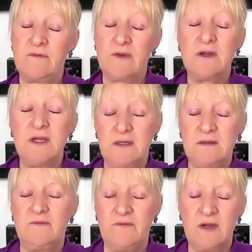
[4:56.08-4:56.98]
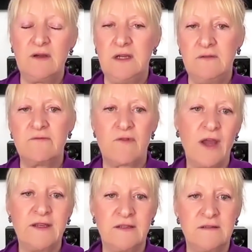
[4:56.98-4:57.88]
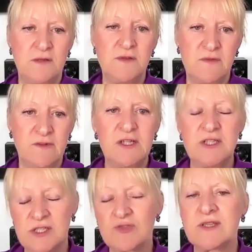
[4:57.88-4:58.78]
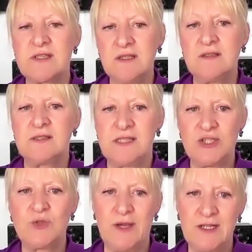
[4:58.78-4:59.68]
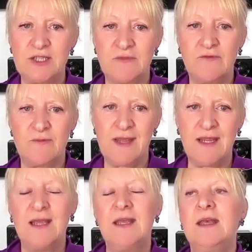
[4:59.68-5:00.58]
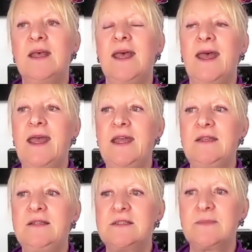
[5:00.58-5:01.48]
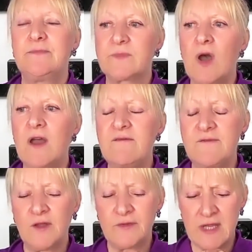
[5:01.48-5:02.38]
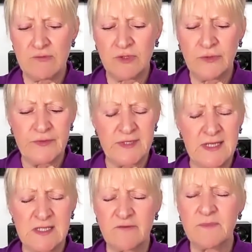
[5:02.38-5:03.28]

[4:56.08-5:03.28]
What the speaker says: very, very frightened. It was a very distressing situation for me. And I felt a real sense of